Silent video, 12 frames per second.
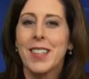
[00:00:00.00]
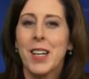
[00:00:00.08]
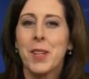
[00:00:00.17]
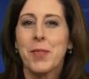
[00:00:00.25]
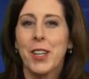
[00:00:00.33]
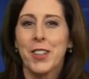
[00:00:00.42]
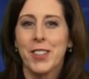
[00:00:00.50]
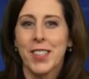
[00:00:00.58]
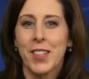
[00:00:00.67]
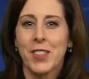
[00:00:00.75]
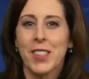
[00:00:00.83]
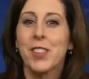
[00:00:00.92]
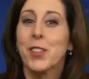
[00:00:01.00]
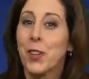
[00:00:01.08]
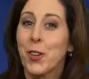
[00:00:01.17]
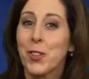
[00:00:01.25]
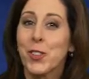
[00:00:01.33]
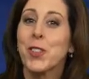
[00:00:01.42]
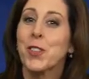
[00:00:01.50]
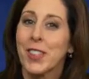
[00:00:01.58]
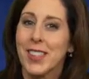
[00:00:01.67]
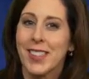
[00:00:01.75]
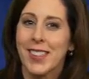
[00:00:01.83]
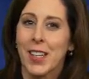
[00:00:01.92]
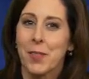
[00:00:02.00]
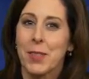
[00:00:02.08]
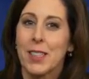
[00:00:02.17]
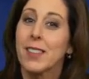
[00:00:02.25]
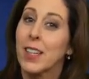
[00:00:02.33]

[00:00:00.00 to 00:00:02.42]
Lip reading: I'm Karen Davis, your host for this segment,